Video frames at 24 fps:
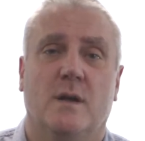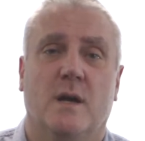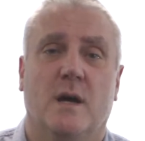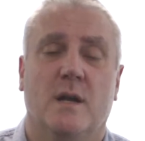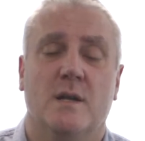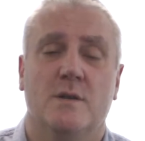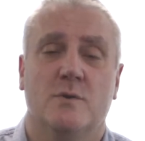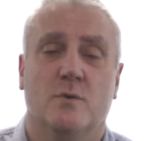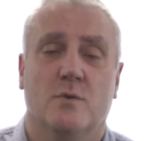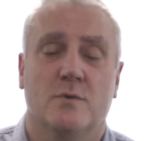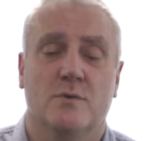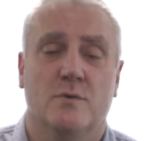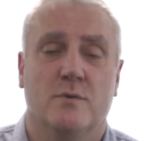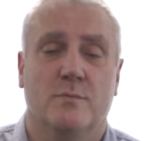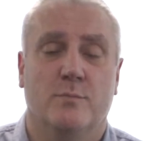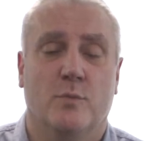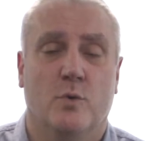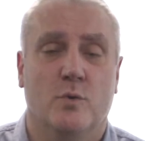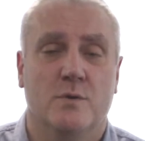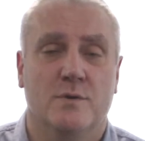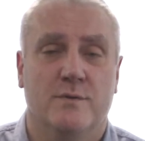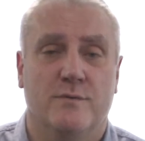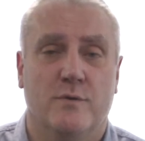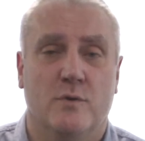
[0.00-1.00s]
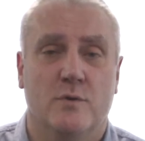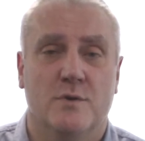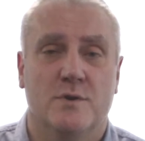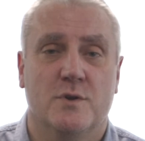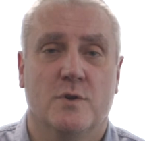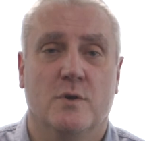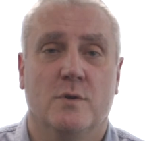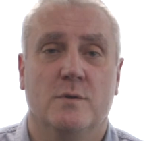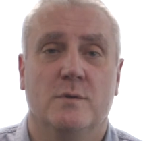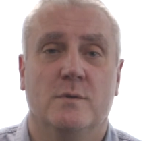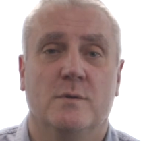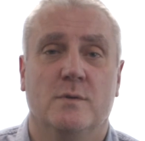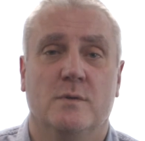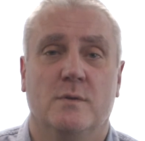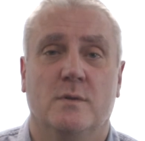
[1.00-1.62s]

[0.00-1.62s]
and it's also important to focus on,